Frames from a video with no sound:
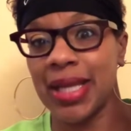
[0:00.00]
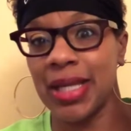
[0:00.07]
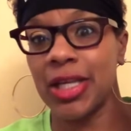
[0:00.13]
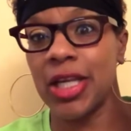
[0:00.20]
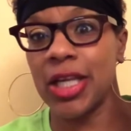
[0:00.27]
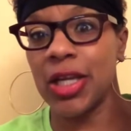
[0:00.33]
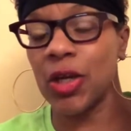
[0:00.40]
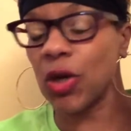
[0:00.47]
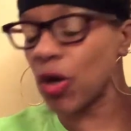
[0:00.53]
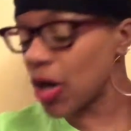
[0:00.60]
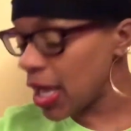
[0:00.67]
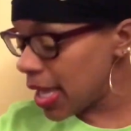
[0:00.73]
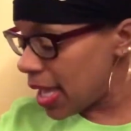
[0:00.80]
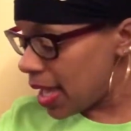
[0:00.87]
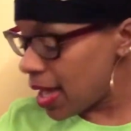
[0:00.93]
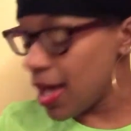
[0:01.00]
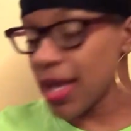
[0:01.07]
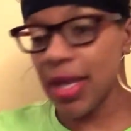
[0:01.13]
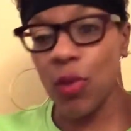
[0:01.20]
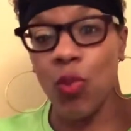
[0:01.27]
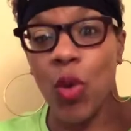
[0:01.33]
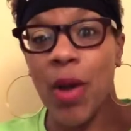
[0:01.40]
here
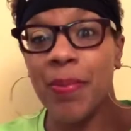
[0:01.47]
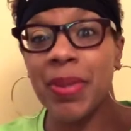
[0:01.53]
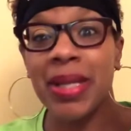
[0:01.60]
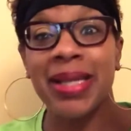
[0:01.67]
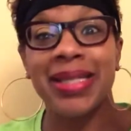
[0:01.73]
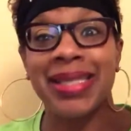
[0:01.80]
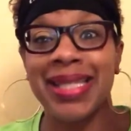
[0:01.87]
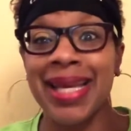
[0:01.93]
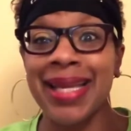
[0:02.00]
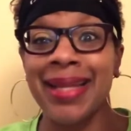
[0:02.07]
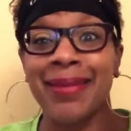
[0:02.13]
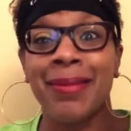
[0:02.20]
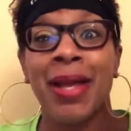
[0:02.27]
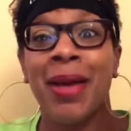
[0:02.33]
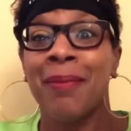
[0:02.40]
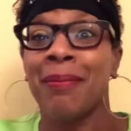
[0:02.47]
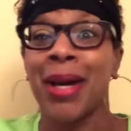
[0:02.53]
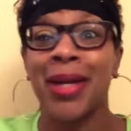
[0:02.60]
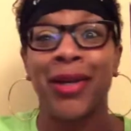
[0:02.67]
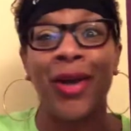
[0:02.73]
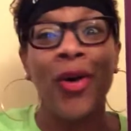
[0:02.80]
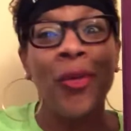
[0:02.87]
in one place. And my
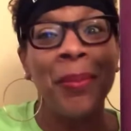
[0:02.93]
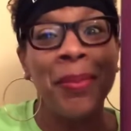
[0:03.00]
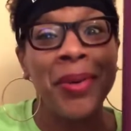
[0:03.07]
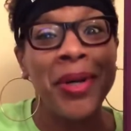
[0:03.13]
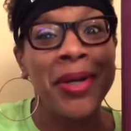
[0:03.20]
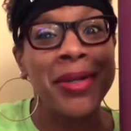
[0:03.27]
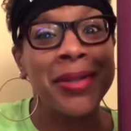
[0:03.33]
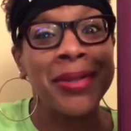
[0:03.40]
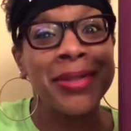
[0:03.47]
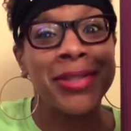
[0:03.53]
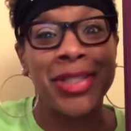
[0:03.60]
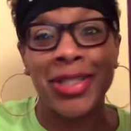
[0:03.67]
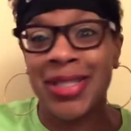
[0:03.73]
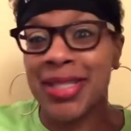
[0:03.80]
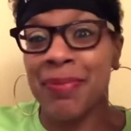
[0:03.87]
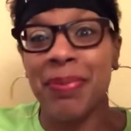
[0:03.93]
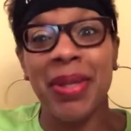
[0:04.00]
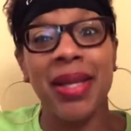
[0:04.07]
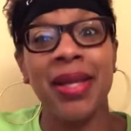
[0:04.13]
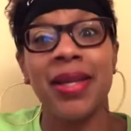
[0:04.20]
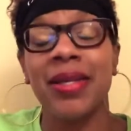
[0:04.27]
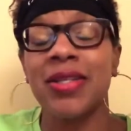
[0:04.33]
notebook just
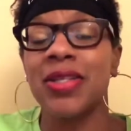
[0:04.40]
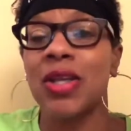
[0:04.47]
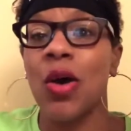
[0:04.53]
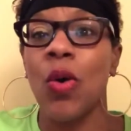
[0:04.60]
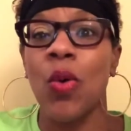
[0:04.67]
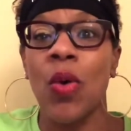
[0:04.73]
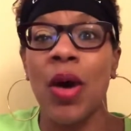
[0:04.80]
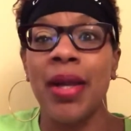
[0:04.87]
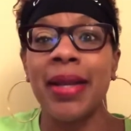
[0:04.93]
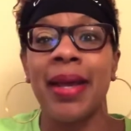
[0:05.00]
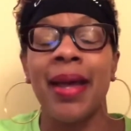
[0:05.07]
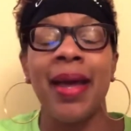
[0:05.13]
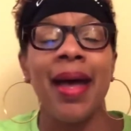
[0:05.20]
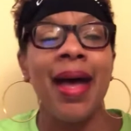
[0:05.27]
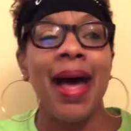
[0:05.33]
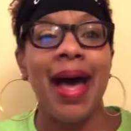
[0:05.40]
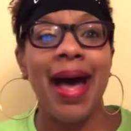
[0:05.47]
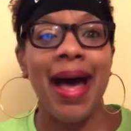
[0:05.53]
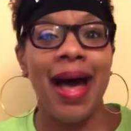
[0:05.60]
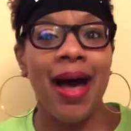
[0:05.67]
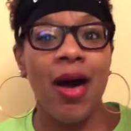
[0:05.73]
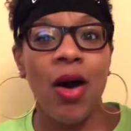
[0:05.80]
depends on
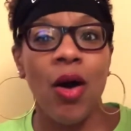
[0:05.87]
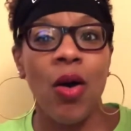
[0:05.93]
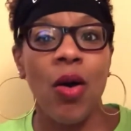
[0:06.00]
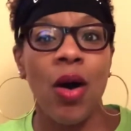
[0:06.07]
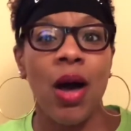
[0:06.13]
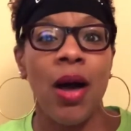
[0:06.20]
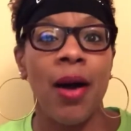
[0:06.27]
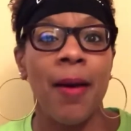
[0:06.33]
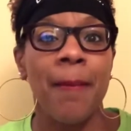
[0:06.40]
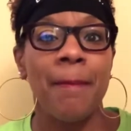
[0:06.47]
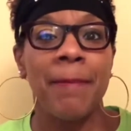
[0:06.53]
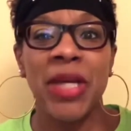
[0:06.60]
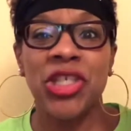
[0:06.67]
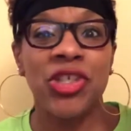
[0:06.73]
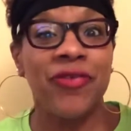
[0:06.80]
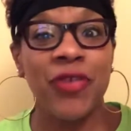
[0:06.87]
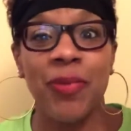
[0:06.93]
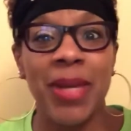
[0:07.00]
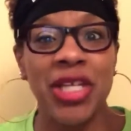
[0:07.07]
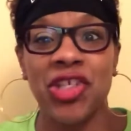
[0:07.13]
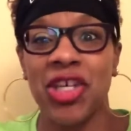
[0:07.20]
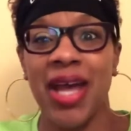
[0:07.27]
how much
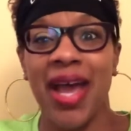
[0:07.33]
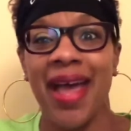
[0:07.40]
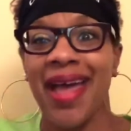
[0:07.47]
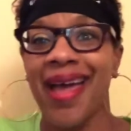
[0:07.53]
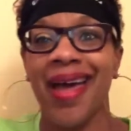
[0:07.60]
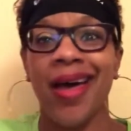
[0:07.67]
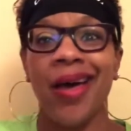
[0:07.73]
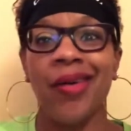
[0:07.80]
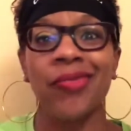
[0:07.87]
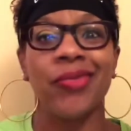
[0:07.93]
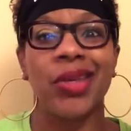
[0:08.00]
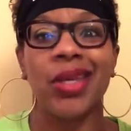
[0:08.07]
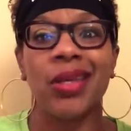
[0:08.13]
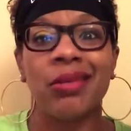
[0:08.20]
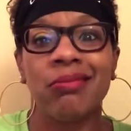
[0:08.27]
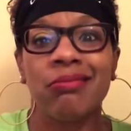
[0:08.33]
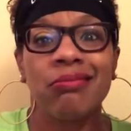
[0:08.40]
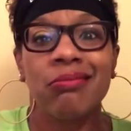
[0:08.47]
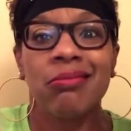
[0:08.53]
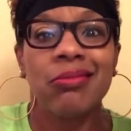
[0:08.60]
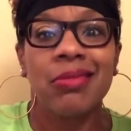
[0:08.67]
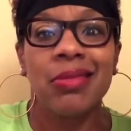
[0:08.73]
information I have and
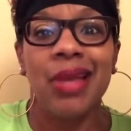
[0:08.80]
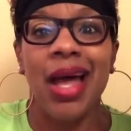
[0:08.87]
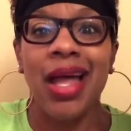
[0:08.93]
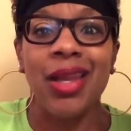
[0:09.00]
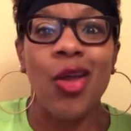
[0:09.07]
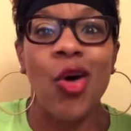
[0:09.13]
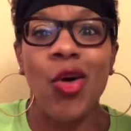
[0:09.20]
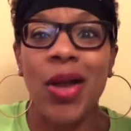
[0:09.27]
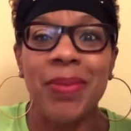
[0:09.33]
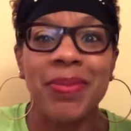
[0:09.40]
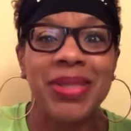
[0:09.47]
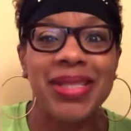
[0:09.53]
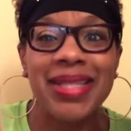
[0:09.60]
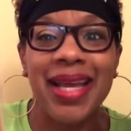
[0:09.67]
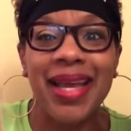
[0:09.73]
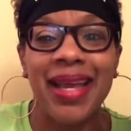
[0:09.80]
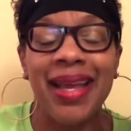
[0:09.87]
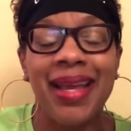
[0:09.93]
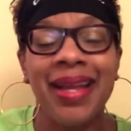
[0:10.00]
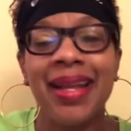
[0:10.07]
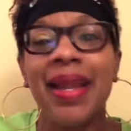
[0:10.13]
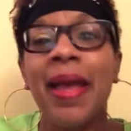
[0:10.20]
how long I'm
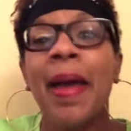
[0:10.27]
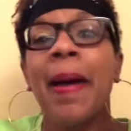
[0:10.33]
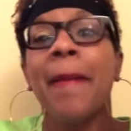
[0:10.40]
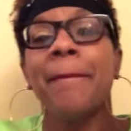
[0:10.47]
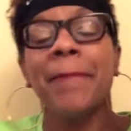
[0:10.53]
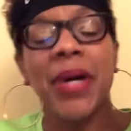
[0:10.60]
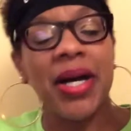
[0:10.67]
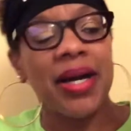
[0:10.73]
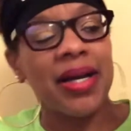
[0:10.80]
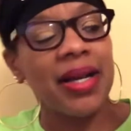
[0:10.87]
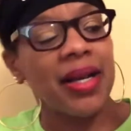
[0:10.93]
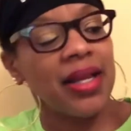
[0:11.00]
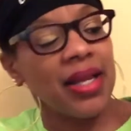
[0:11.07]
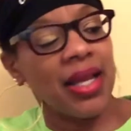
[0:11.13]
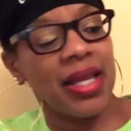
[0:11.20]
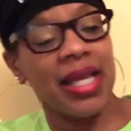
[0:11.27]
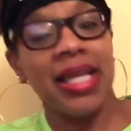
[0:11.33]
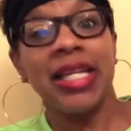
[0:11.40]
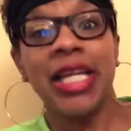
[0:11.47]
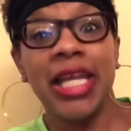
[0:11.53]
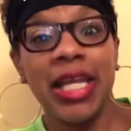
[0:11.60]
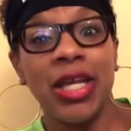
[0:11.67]
staying. But in
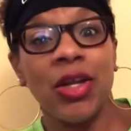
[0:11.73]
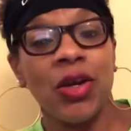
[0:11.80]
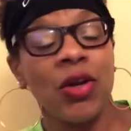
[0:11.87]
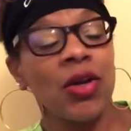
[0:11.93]
here,